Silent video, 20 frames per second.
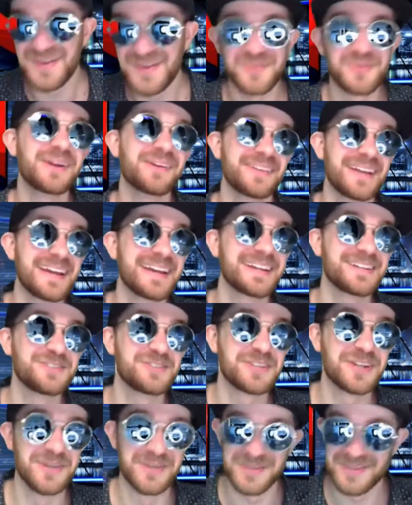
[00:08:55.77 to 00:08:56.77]
rear naked
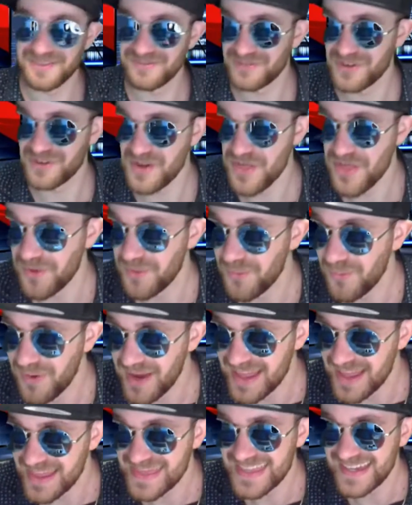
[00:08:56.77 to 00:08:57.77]
choke for the
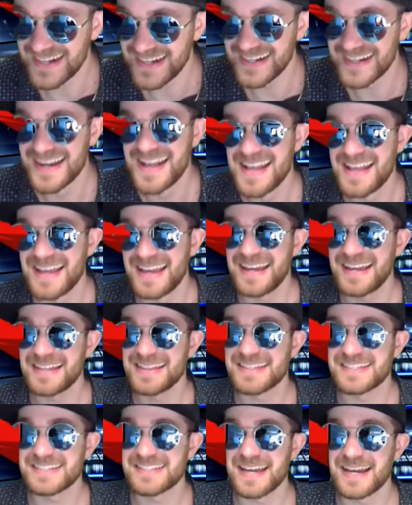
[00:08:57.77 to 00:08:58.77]
win there
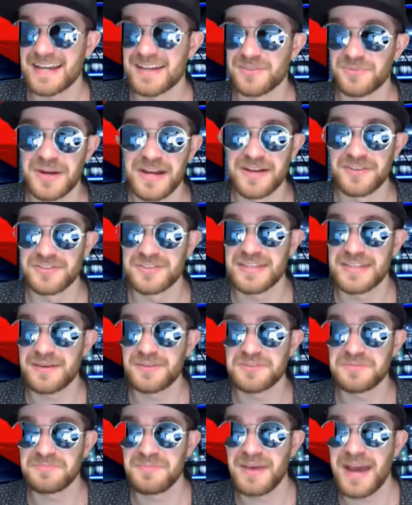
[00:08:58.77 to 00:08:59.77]
in the second round. So
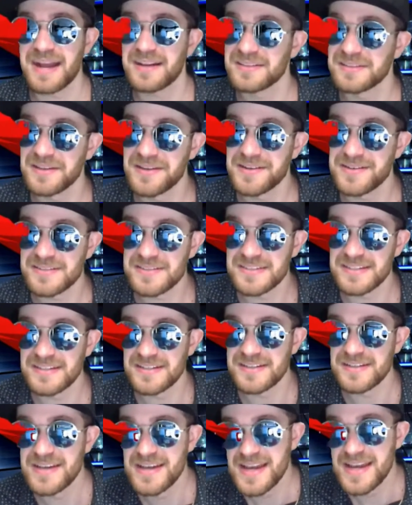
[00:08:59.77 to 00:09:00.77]
that was Mac
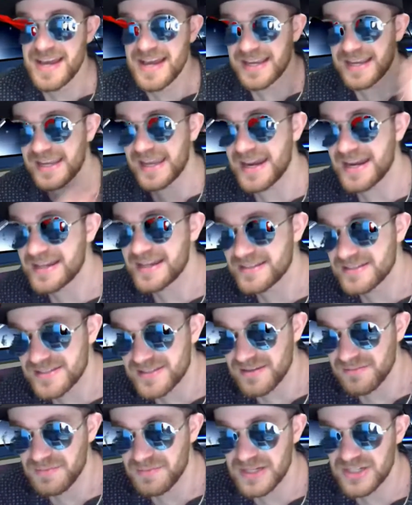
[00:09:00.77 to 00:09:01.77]
Larsen getting the
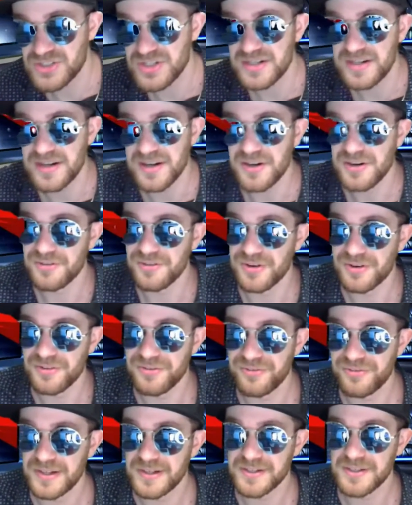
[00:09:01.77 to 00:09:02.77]
submission over
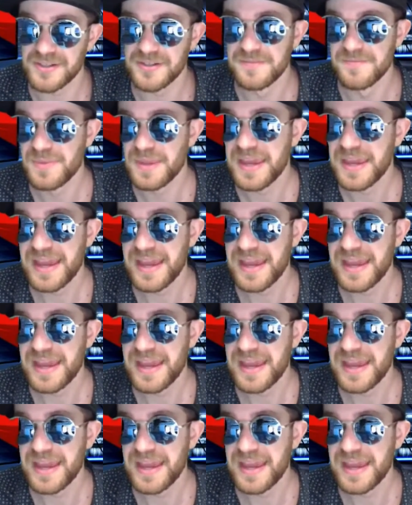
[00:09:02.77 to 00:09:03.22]
Phil